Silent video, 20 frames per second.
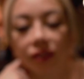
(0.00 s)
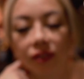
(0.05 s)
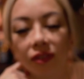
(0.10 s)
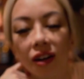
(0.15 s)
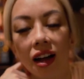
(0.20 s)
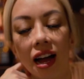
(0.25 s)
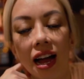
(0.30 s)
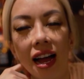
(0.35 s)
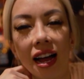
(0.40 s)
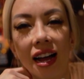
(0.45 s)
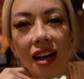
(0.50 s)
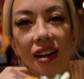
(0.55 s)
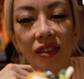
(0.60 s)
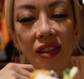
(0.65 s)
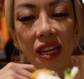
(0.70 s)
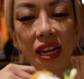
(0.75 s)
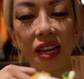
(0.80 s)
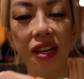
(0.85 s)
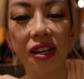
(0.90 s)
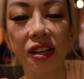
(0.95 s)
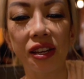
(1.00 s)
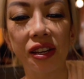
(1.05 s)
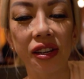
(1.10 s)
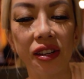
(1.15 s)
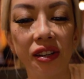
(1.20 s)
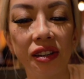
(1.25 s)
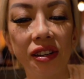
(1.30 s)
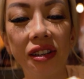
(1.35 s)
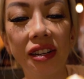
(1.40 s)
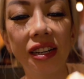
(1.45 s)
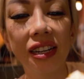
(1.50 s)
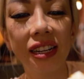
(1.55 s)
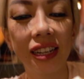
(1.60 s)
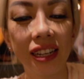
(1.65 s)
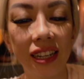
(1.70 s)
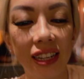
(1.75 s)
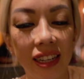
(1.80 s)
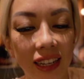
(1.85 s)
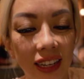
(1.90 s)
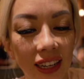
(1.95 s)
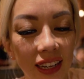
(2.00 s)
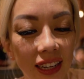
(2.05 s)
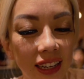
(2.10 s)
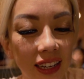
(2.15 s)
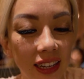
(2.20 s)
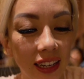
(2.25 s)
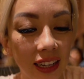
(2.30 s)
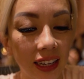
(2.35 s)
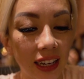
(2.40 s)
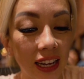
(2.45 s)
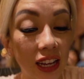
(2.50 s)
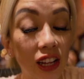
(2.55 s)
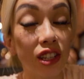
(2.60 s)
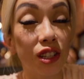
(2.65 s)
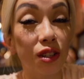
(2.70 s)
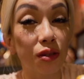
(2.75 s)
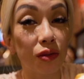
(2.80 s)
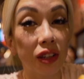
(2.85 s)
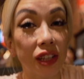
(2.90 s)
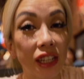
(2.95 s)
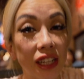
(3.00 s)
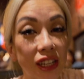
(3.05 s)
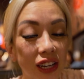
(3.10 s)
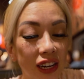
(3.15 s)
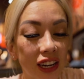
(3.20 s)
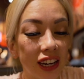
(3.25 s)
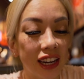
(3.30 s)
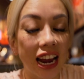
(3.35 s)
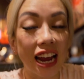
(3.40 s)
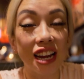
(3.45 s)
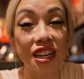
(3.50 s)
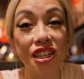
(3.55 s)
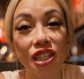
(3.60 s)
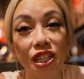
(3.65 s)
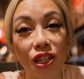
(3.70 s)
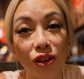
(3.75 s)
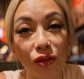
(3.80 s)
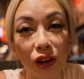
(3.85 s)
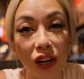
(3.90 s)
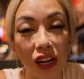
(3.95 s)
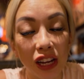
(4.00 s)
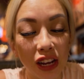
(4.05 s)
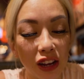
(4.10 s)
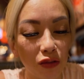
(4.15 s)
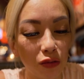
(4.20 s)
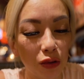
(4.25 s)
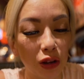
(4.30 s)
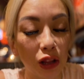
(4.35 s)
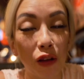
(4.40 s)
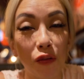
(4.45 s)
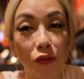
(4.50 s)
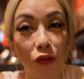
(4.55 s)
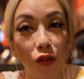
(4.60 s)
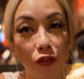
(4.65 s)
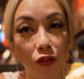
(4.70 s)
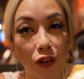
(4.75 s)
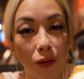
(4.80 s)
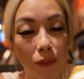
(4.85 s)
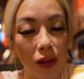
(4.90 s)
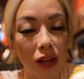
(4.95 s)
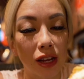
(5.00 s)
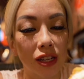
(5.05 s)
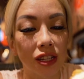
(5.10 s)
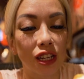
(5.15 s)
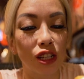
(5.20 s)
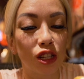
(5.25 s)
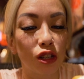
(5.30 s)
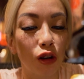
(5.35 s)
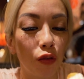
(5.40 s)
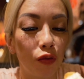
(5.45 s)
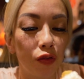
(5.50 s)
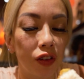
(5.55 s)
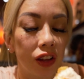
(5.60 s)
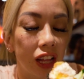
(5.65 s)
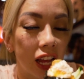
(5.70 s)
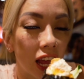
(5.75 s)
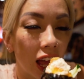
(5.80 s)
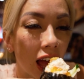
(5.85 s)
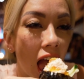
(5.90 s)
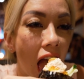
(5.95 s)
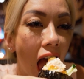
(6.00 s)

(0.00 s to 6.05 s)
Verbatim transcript: Wow, thank you. It looks really good. I just didn't want to get really full from this. It's so filling.